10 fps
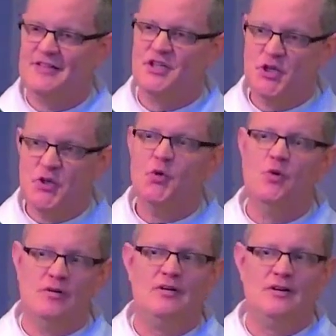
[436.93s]

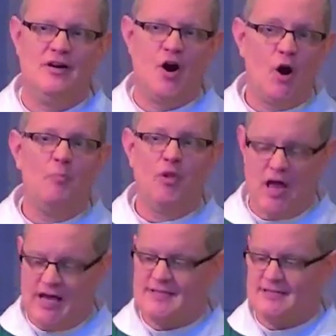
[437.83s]
You are
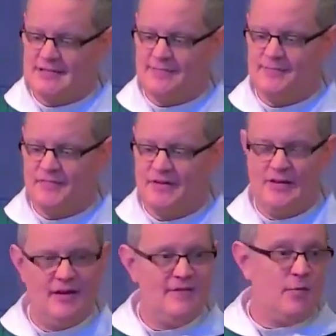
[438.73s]
blessed.
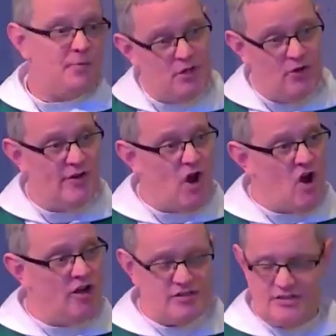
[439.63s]
The pure in
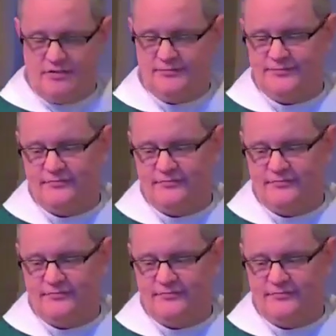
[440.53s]
heart,